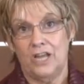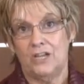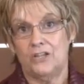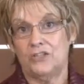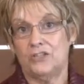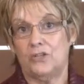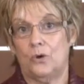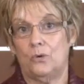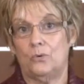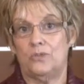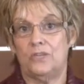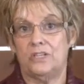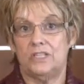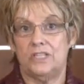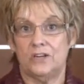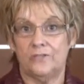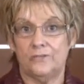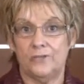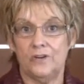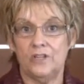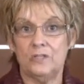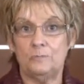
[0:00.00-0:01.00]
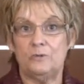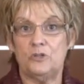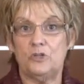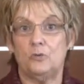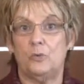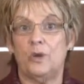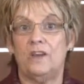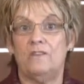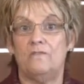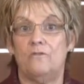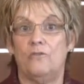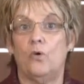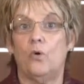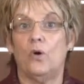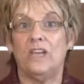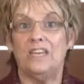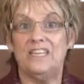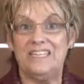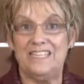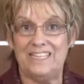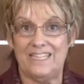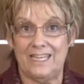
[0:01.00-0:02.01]
So the difference between
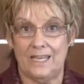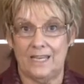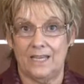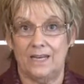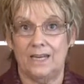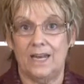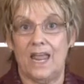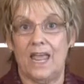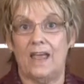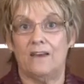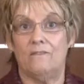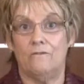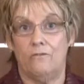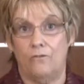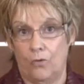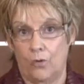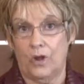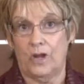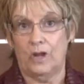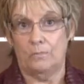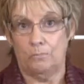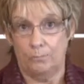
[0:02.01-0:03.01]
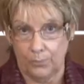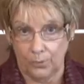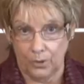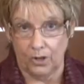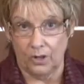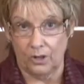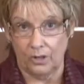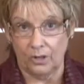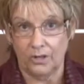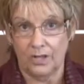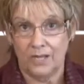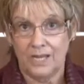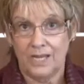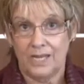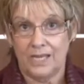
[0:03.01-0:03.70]
voided and voidable